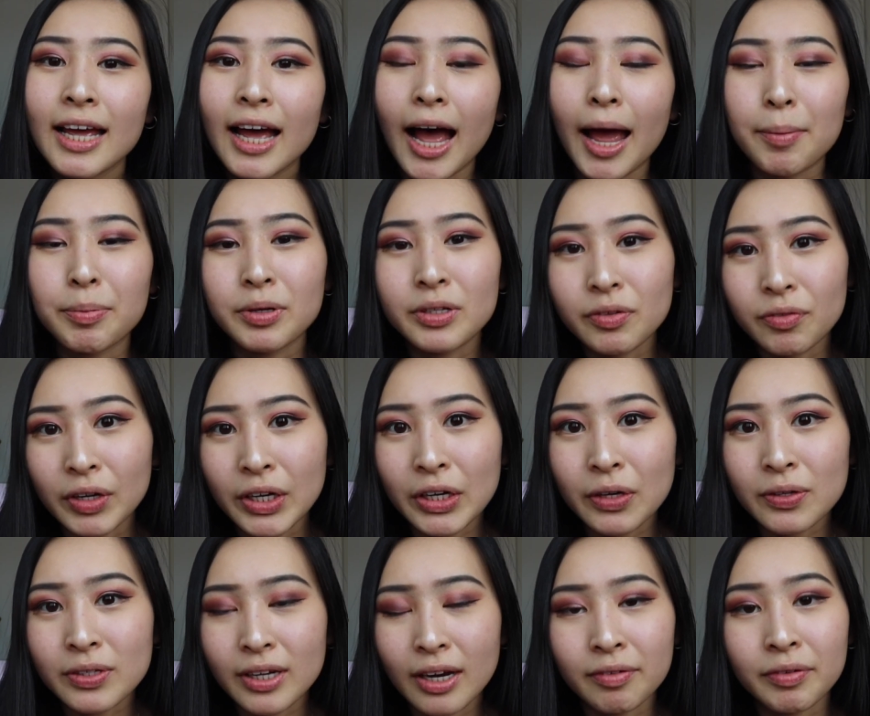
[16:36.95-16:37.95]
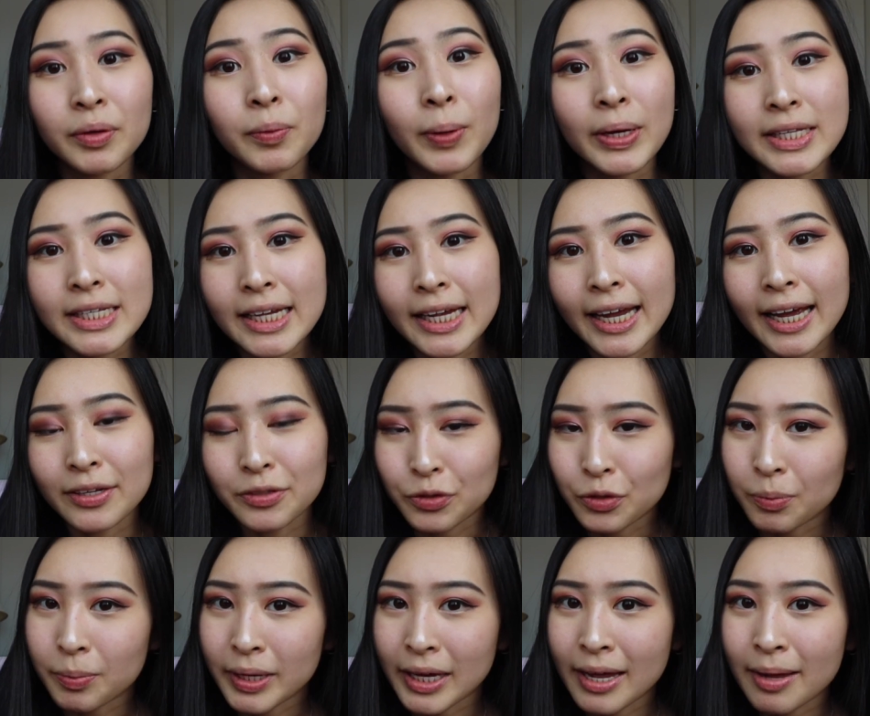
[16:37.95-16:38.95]
I post videos every Wednesday at
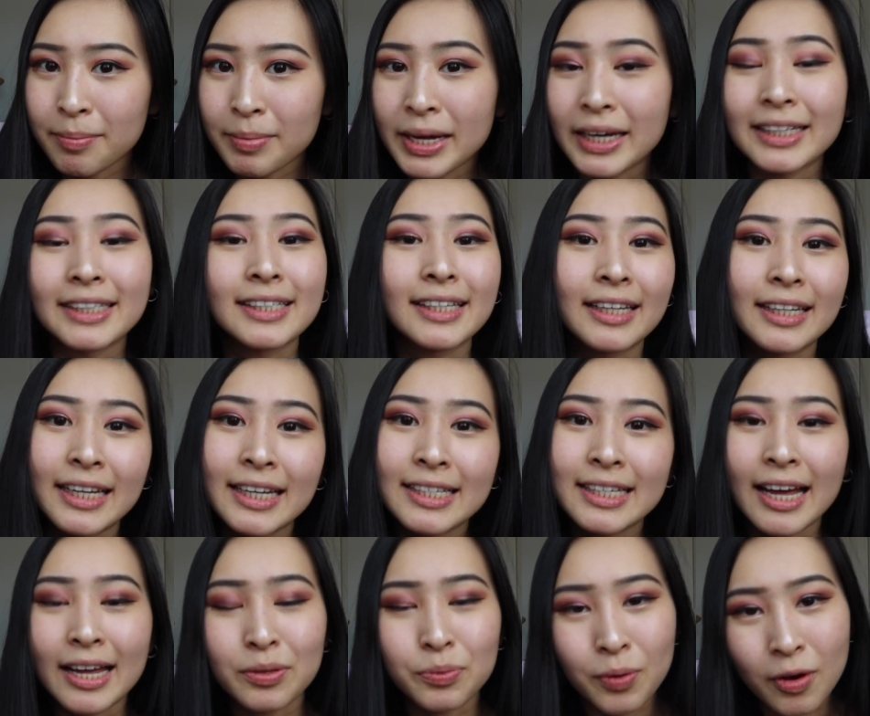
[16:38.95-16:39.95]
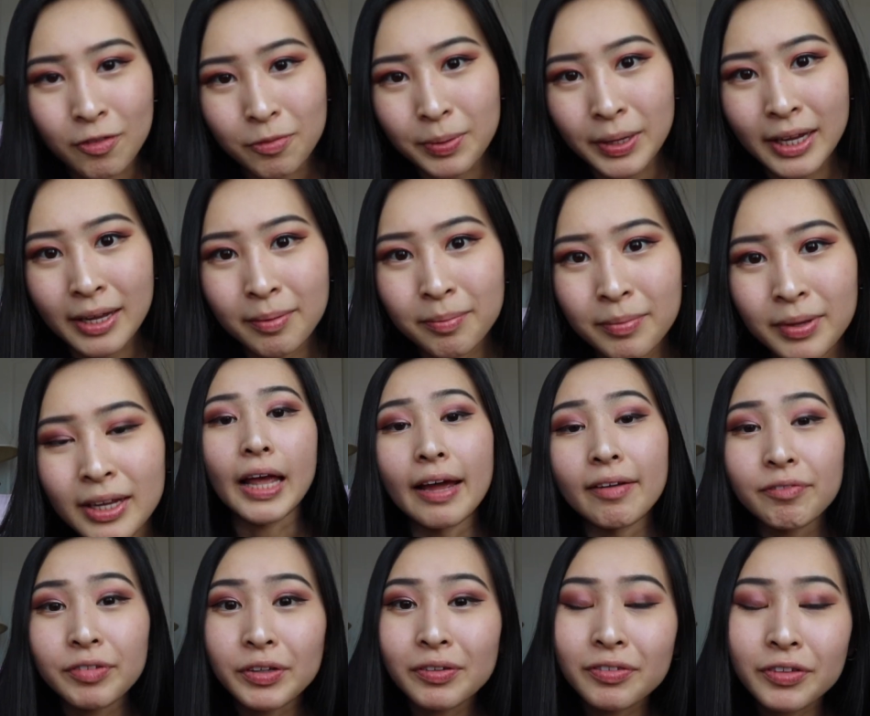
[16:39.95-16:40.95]
2 p.m. and Sundays at 12 p.m.
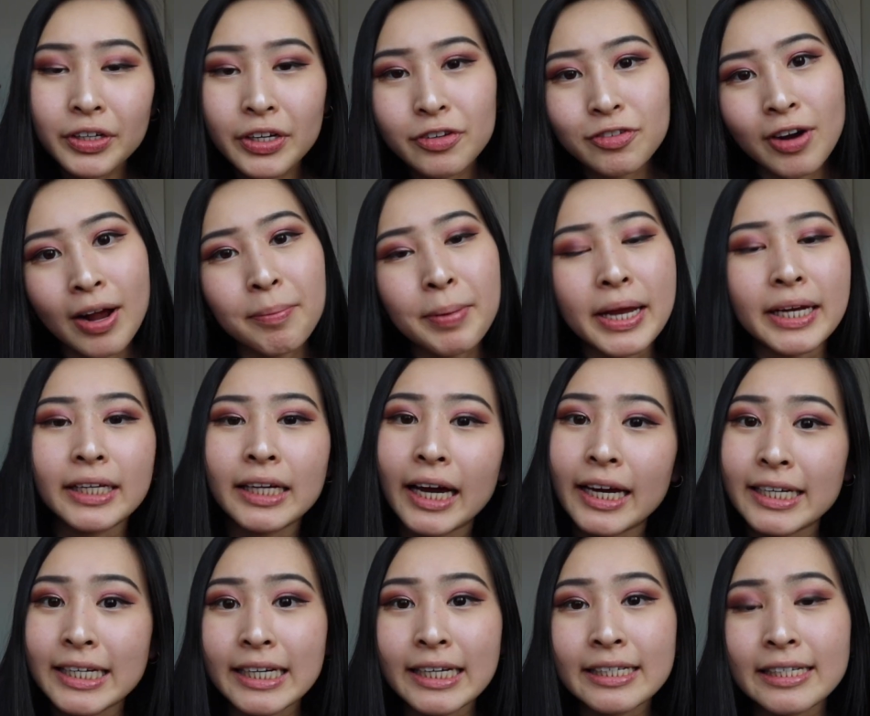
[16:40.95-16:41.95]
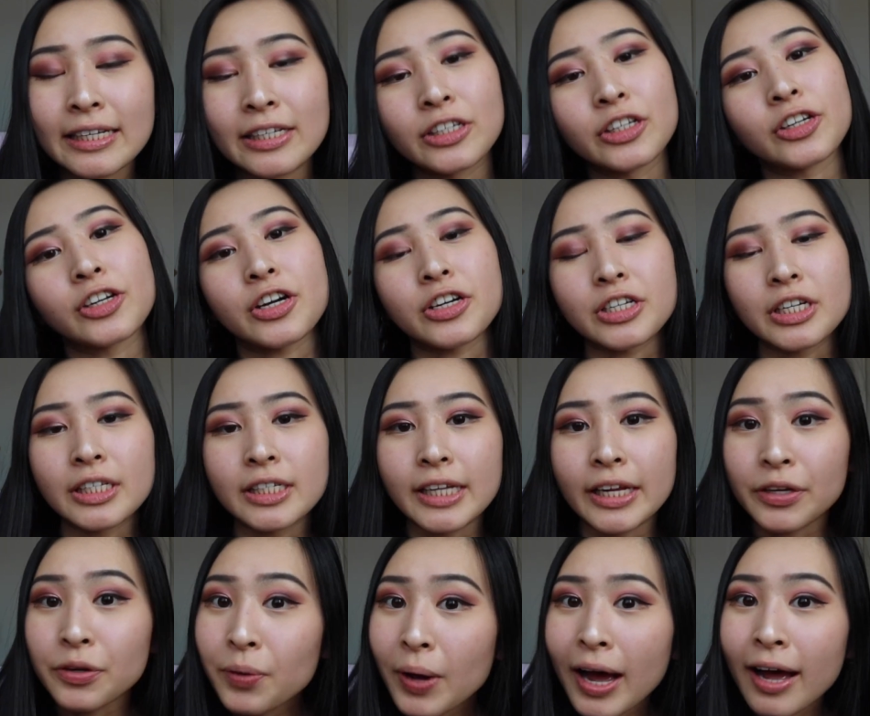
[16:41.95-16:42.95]
And feel free to drop any ideas and suggestions
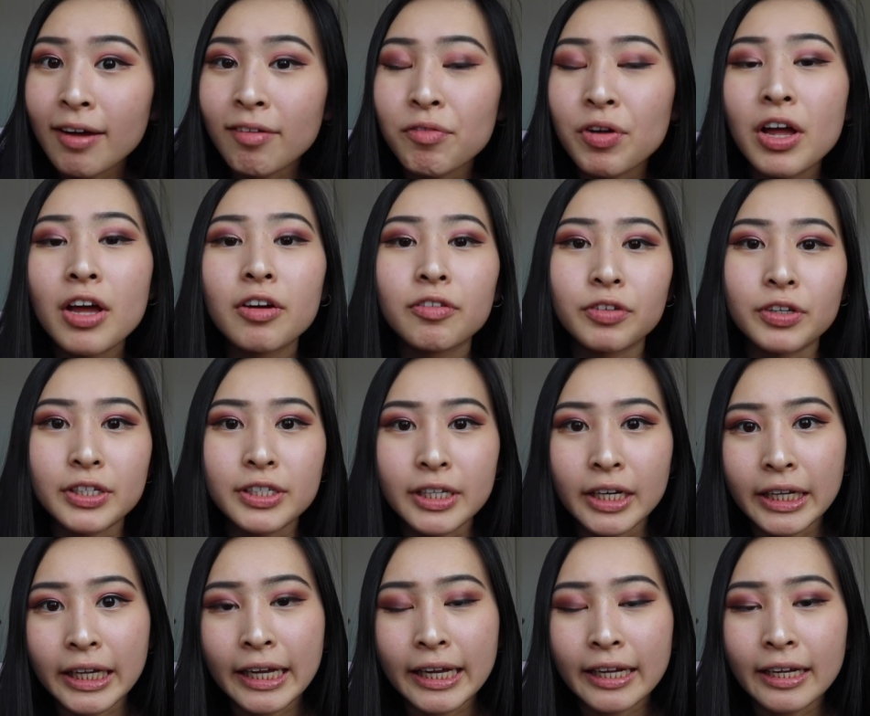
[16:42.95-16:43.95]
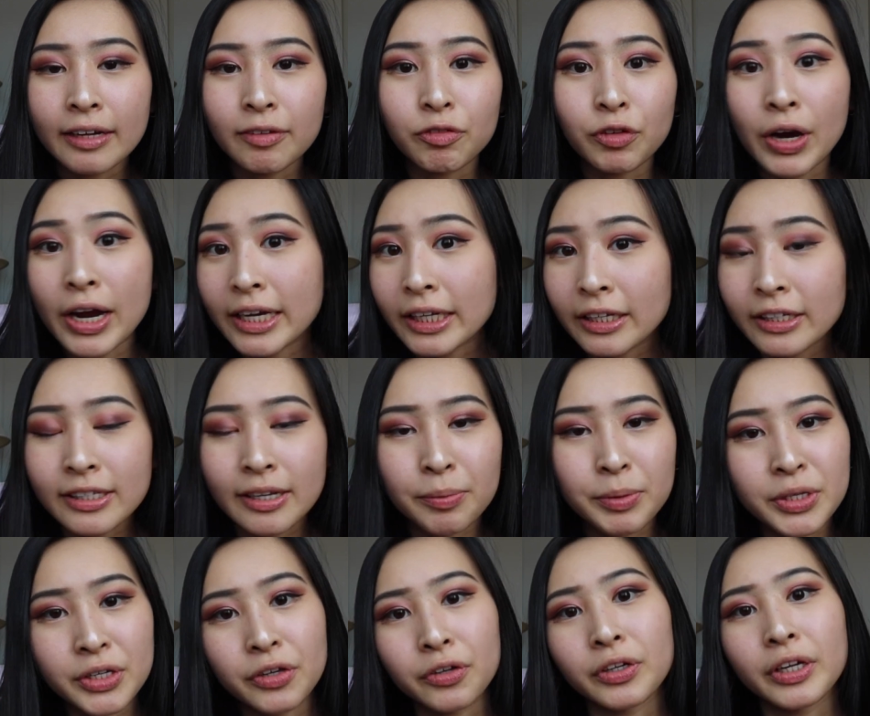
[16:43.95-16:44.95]
that you have for studying for any
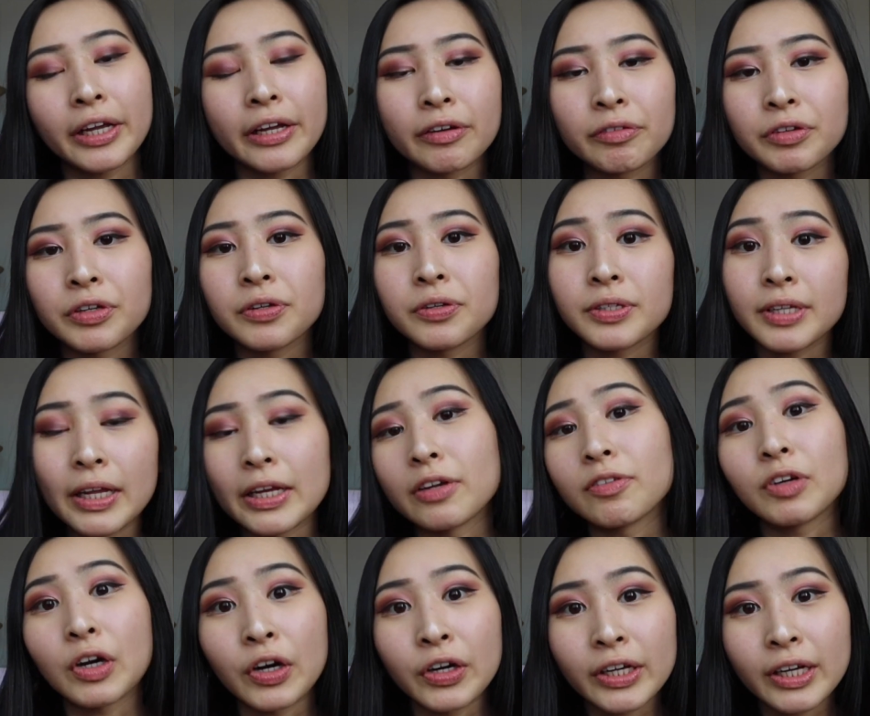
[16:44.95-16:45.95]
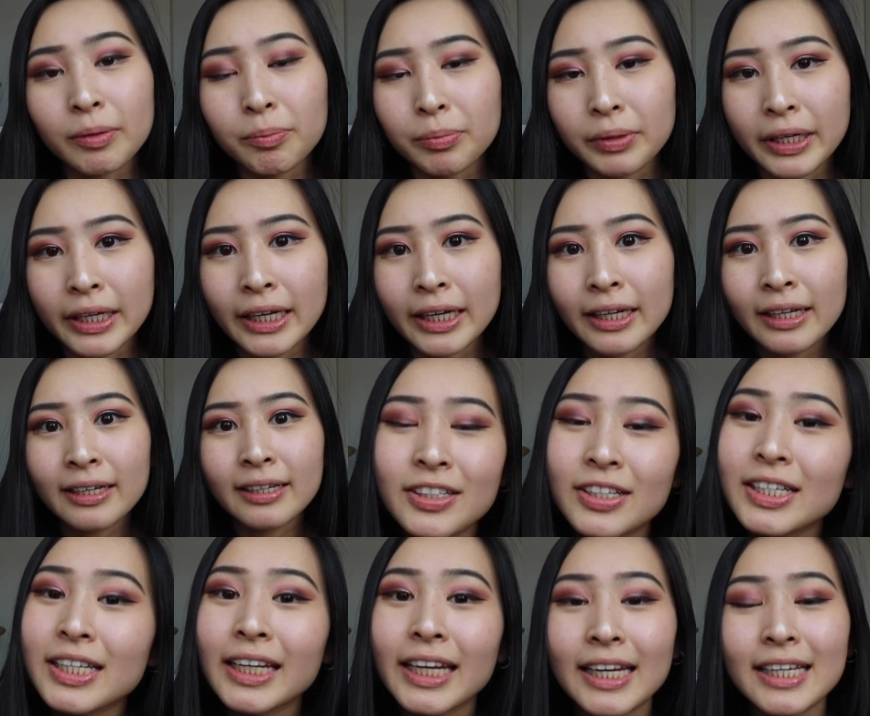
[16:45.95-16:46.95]
cybersecurity interviews that you've already completed,
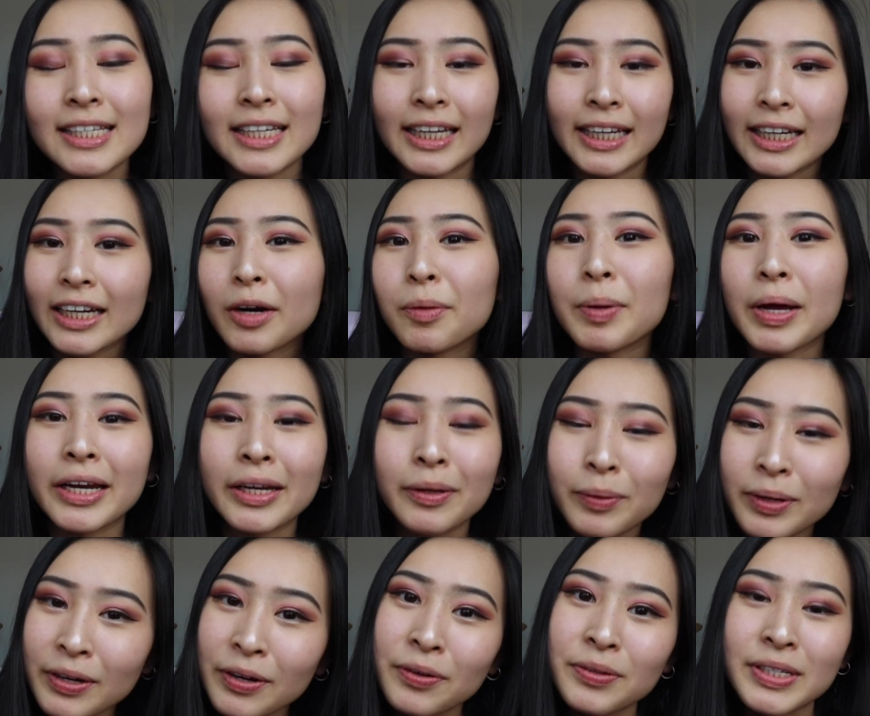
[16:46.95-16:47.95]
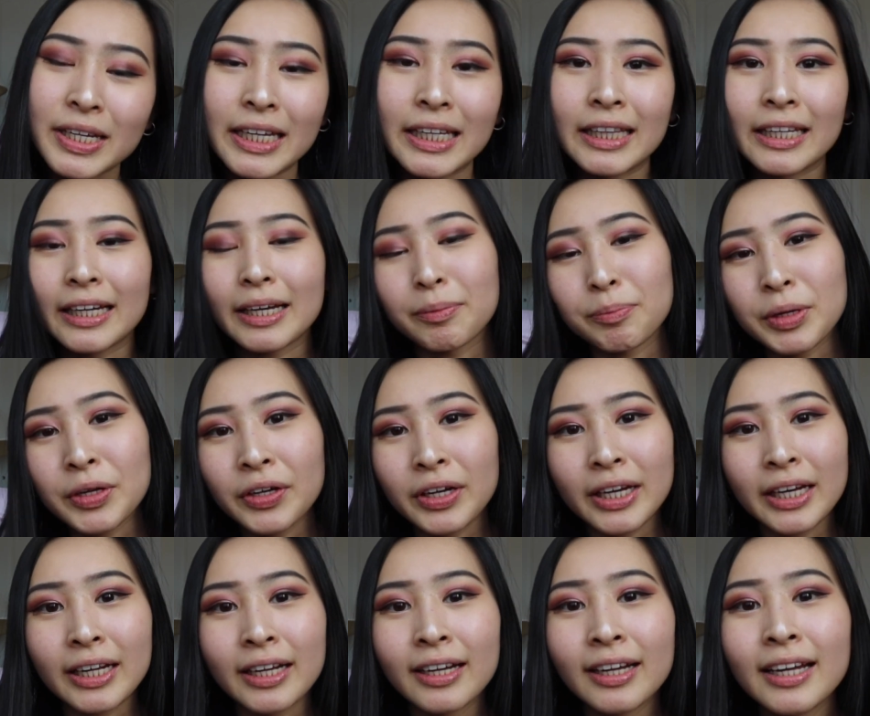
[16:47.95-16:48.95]
just in case it can help anyone else in the
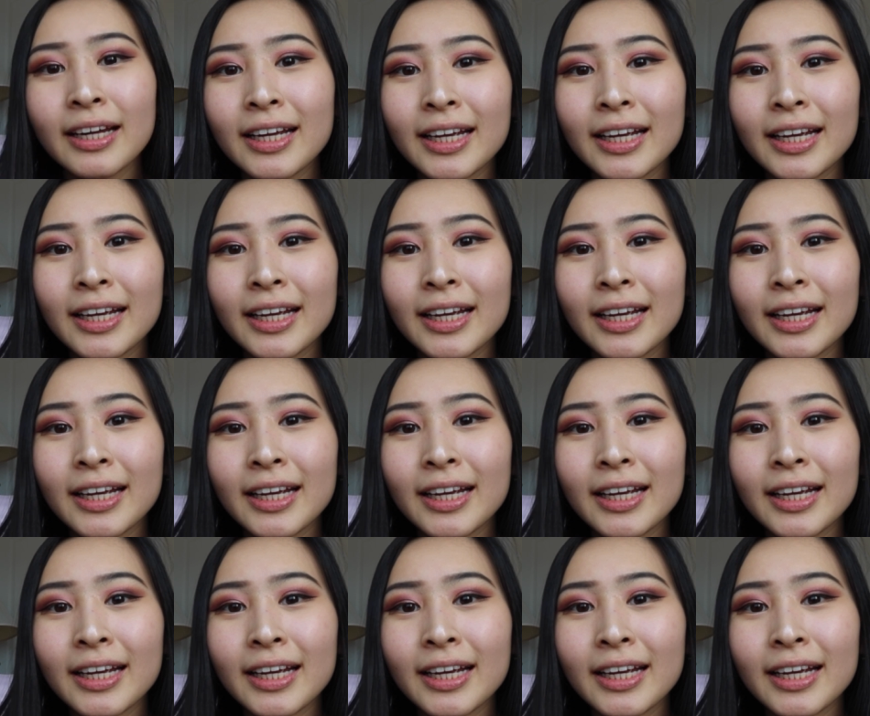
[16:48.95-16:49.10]
community